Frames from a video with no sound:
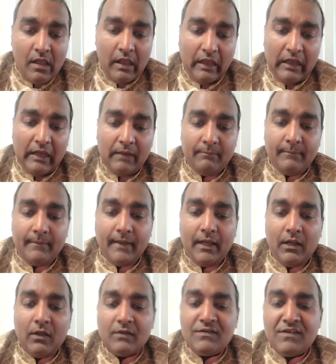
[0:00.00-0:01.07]
Um, a
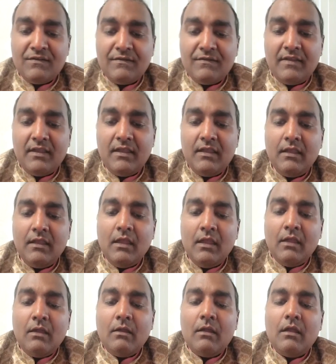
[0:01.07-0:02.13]
lot of the
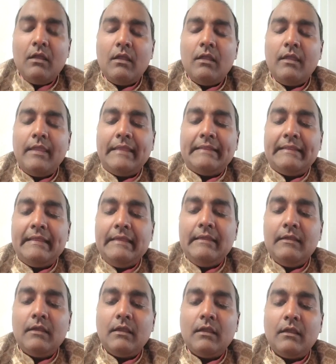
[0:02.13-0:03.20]
Uh, Hindi
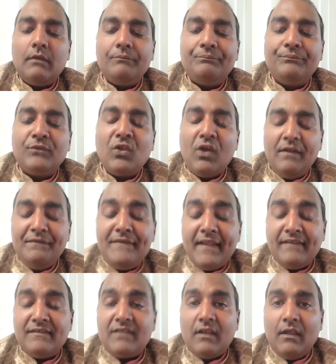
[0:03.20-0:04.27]
uh,
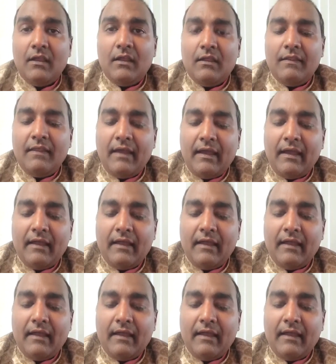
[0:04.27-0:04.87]
content that